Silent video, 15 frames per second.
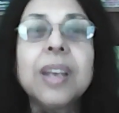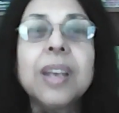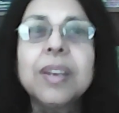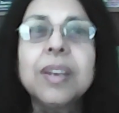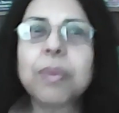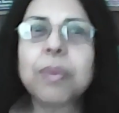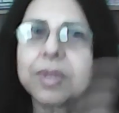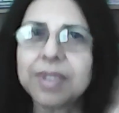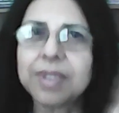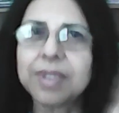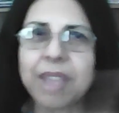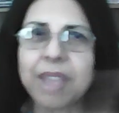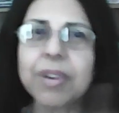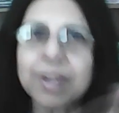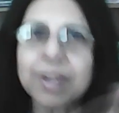and it was
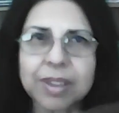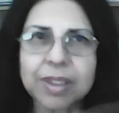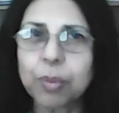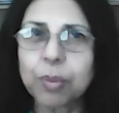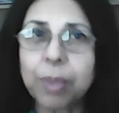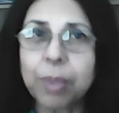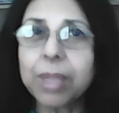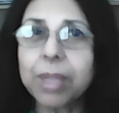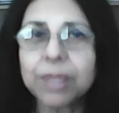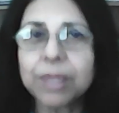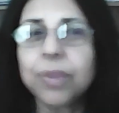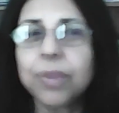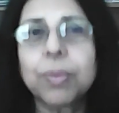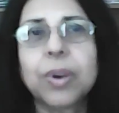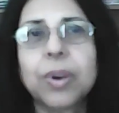never the women's
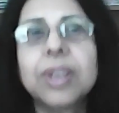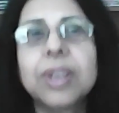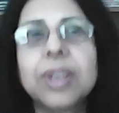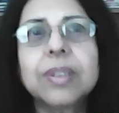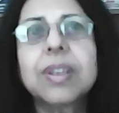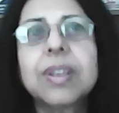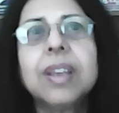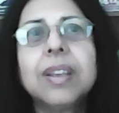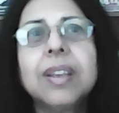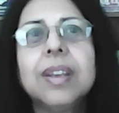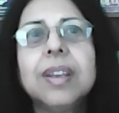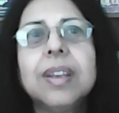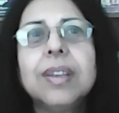viewpoint, okay?